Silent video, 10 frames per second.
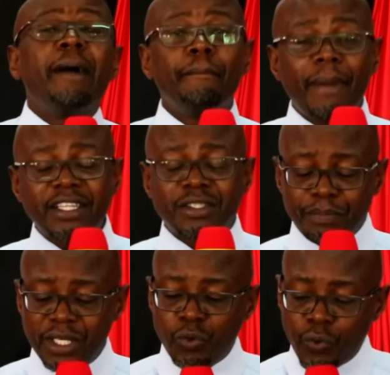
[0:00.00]
might
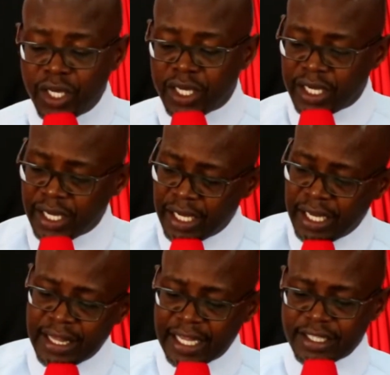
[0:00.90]
be weak
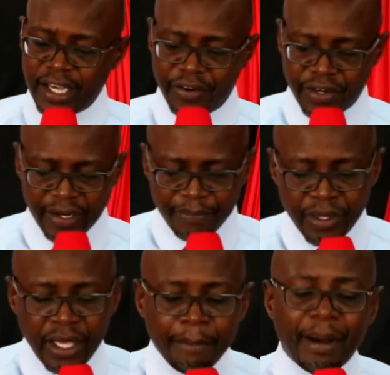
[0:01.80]
in that area.
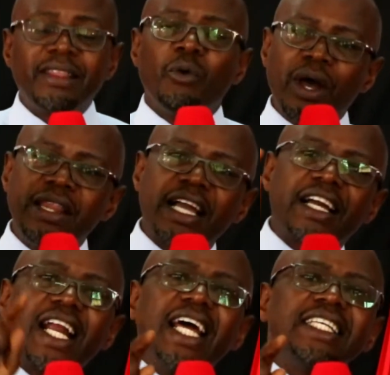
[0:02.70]
But when the
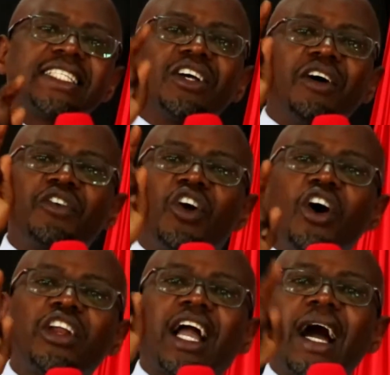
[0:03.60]
grace of
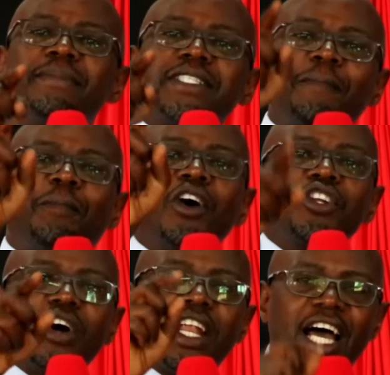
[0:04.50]
God comes upon
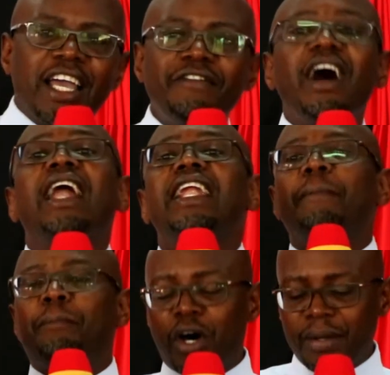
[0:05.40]
your life and
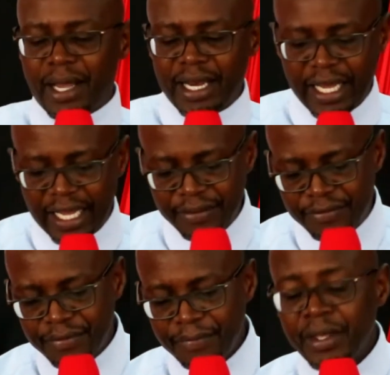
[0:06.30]
upon my life,
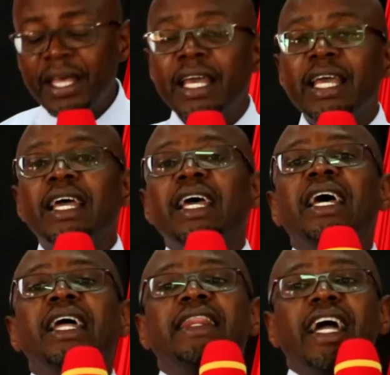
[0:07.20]

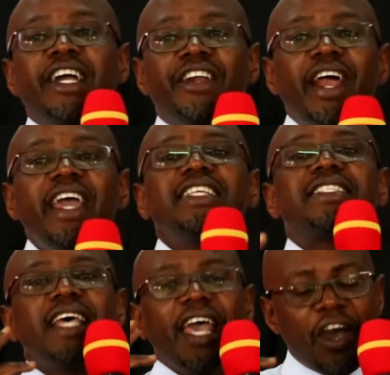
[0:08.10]
the
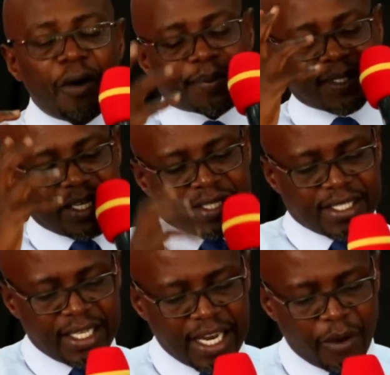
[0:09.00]
grace helps us
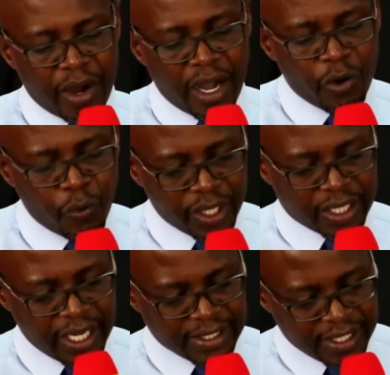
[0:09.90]
in our
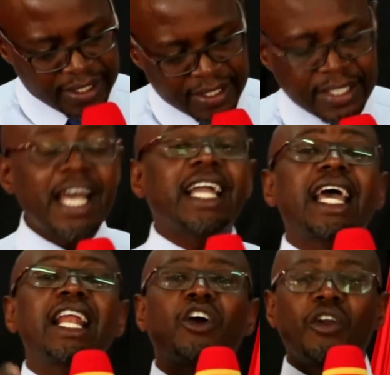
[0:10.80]
weaknesses.
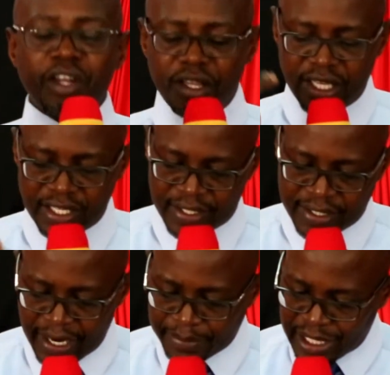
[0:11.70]
Second Corinthians
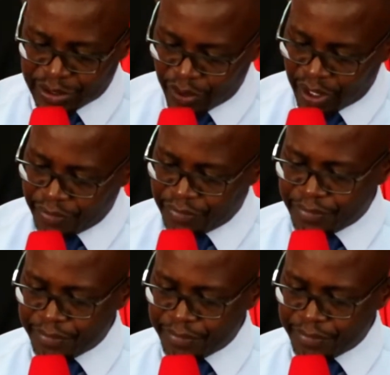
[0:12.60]
chapter 12,